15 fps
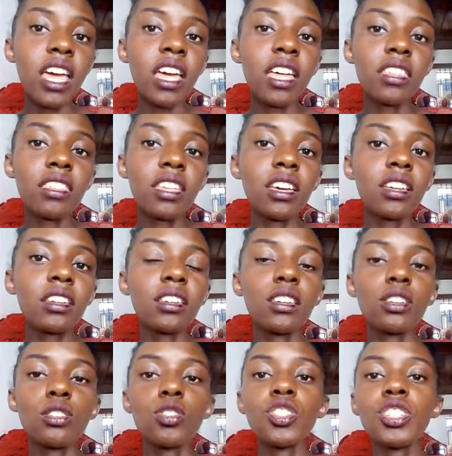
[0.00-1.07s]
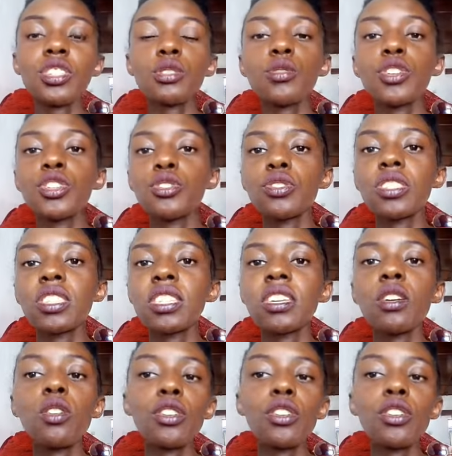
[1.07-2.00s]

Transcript: and then you're just going to see,